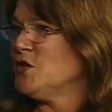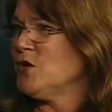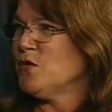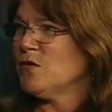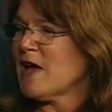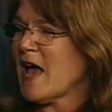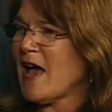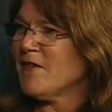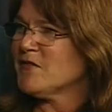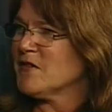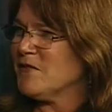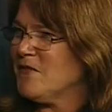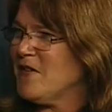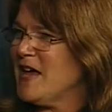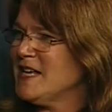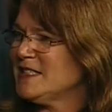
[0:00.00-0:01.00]
you have to
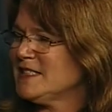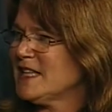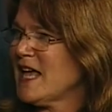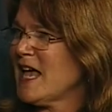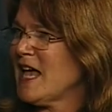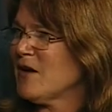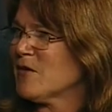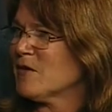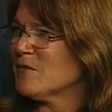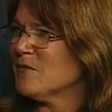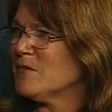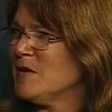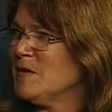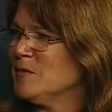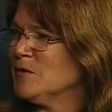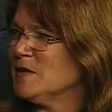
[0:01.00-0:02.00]
face that, or
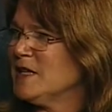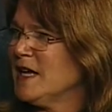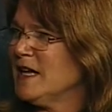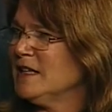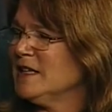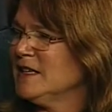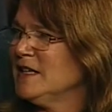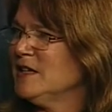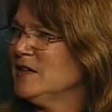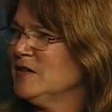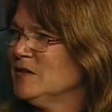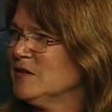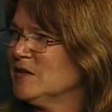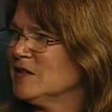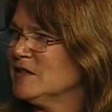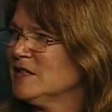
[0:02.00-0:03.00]
people would yell at you,
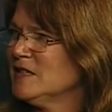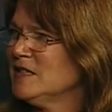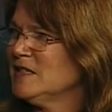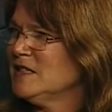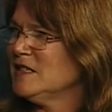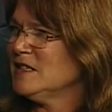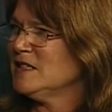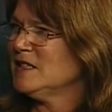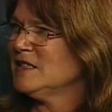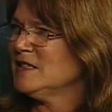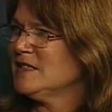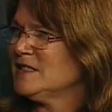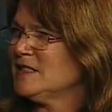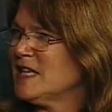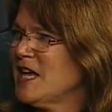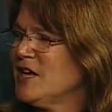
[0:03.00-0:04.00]
or say